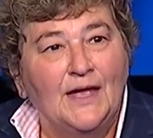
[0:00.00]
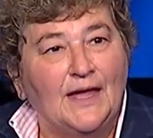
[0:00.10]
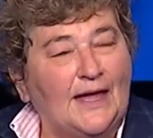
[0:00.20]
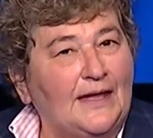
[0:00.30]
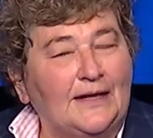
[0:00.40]

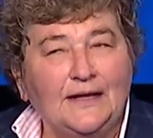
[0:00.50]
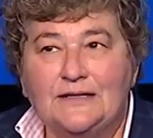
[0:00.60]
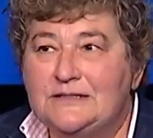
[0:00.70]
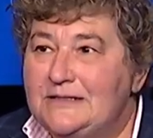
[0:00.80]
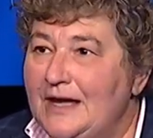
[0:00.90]
and it
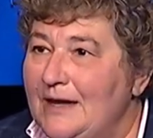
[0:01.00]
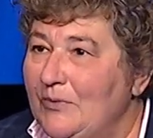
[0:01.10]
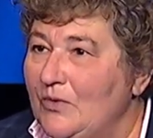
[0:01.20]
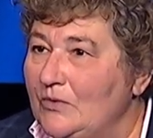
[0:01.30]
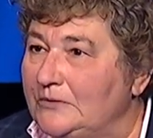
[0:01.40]
is
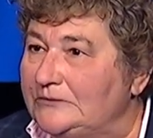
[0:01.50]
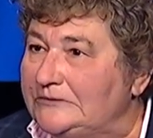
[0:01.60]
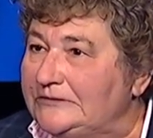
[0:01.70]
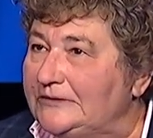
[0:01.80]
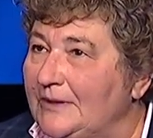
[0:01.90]

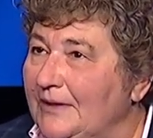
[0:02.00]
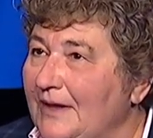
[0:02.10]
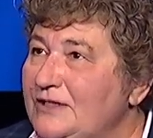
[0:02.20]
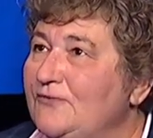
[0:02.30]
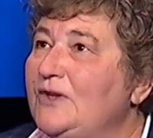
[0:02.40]
table, uh,
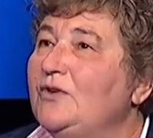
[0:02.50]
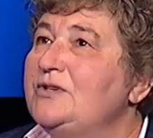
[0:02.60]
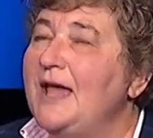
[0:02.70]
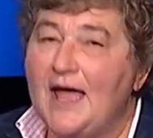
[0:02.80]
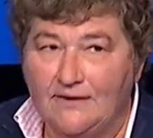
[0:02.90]
it's figure
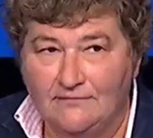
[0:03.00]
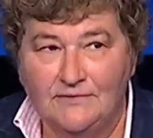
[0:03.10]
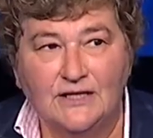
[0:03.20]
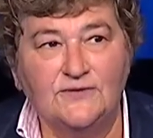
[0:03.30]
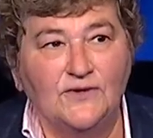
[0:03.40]
ten.
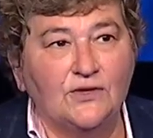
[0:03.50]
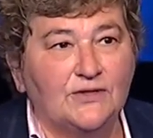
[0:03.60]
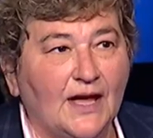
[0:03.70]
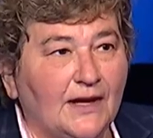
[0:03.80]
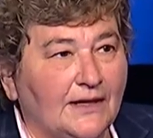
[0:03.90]
It's figure
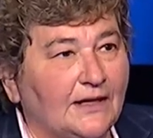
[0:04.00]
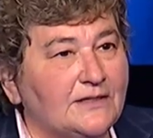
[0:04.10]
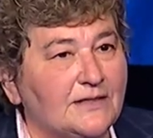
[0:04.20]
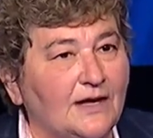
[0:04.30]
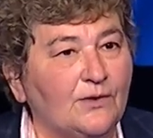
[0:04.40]
ten
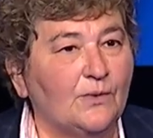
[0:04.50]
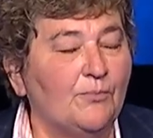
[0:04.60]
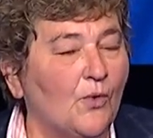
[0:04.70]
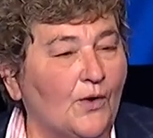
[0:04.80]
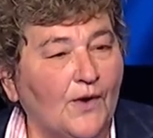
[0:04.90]
inside the
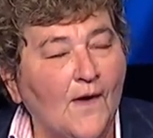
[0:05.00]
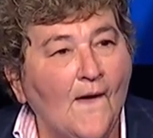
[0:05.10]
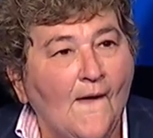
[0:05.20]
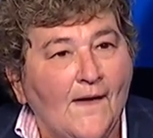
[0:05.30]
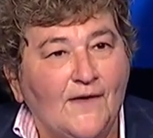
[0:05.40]
report.
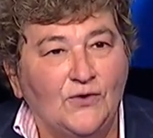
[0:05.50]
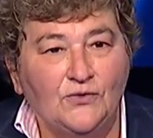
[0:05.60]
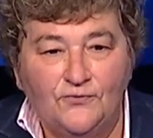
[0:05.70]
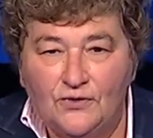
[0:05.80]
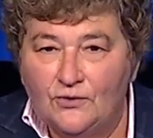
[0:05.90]
If you
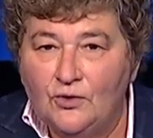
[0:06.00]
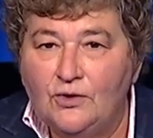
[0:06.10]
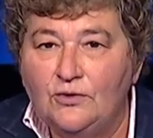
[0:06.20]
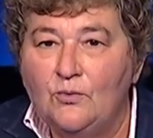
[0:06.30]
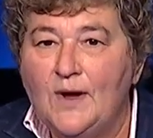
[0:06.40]
look
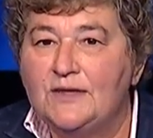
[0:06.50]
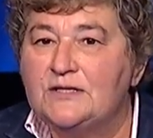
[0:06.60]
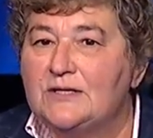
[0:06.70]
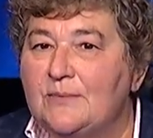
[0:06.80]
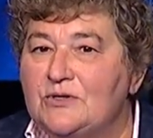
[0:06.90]
at the way the
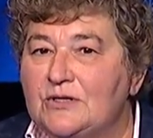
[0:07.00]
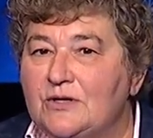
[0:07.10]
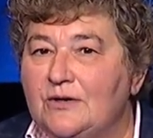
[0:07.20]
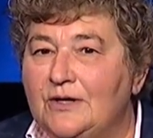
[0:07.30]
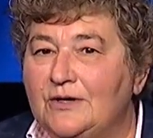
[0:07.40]

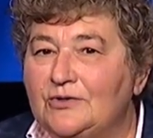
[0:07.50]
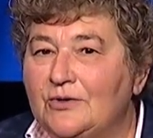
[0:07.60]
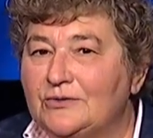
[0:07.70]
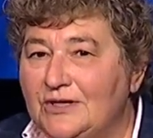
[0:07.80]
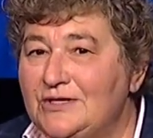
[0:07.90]
cybersecurity
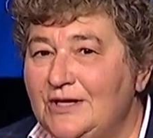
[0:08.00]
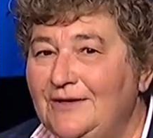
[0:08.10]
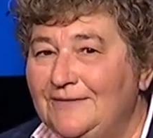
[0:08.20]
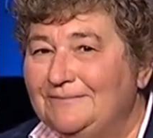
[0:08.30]
controls, is it?